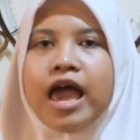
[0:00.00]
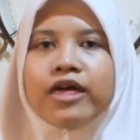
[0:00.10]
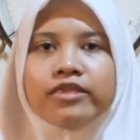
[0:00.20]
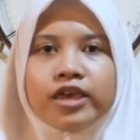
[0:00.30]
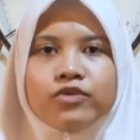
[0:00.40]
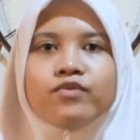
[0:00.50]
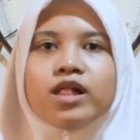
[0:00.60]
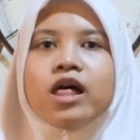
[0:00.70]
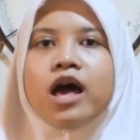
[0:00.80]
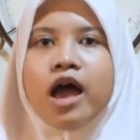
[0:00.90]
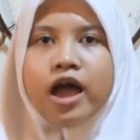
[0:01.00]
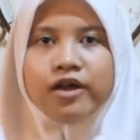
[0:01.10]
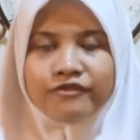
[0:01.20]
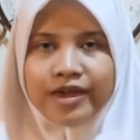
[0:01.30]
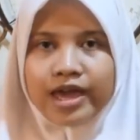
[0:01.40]
and it will
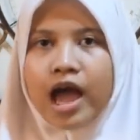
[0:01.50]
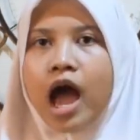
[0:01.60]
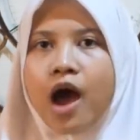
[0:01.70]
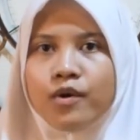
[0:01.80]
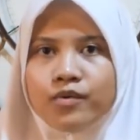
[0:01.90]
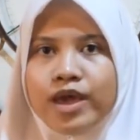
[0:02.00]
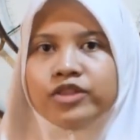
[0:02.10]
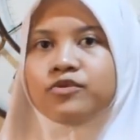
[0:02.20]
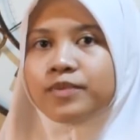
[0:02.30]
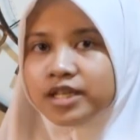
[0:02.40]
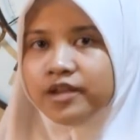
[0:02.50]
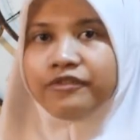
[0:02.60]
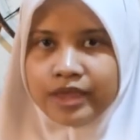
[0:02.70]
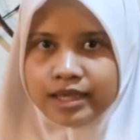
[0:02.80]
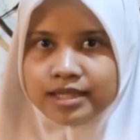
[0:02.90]
affect our way to perceive
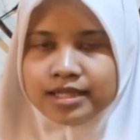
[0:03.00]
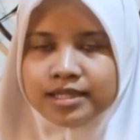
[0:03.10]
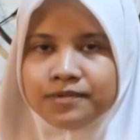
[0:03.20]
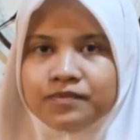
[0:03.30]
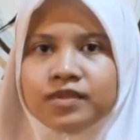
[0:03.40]
things.